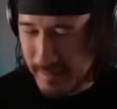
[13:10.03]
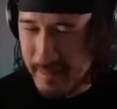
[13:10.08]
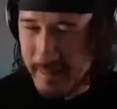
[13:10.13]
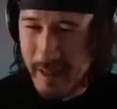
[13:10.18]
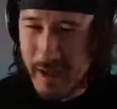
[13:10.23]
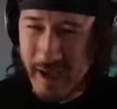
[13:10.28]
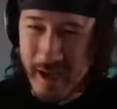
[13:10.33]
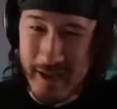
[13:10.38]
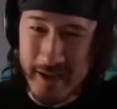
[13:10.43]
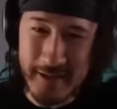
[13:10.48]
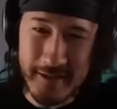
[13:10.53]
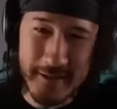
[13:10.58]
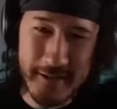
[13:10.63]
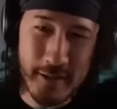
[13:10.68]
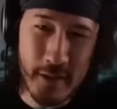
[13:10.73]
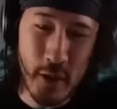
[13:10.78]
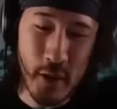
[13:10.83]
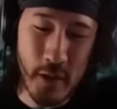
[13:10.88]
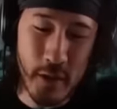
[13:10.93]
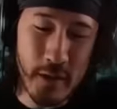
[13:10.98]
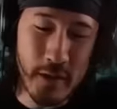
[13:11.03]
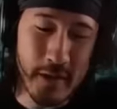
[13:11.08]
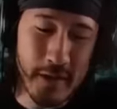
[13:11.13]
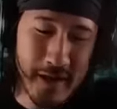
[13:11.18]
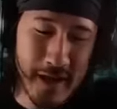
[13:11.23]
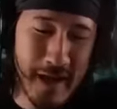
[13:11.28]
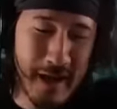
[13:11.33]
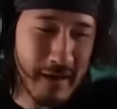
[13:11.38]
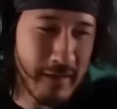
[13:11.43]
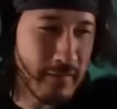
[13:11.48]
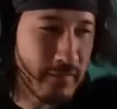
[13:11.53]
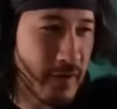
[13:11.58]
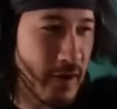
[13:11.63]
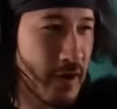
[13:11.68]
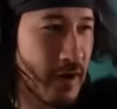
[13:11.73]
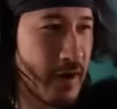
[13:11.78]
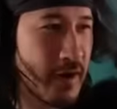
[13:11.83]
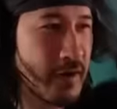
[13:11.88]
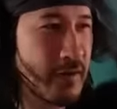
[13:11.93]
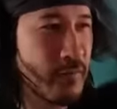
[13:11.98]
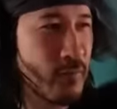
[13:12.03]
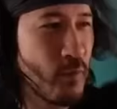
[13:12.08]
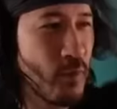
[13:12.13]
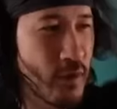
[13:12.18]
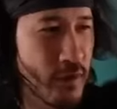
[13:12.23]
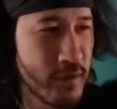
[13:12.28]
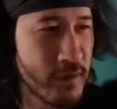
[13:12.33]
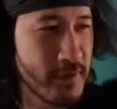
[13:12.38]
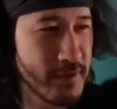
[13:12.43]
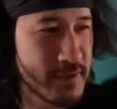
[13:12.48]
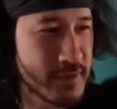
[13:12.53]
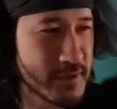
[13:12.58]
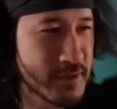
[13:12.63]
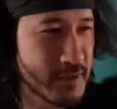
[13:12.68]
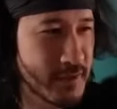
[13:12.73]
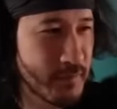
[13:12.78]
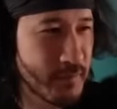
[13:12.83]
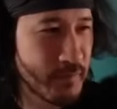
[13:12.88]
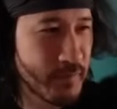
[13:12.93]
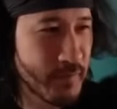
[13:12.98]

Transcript: that could have gone worse.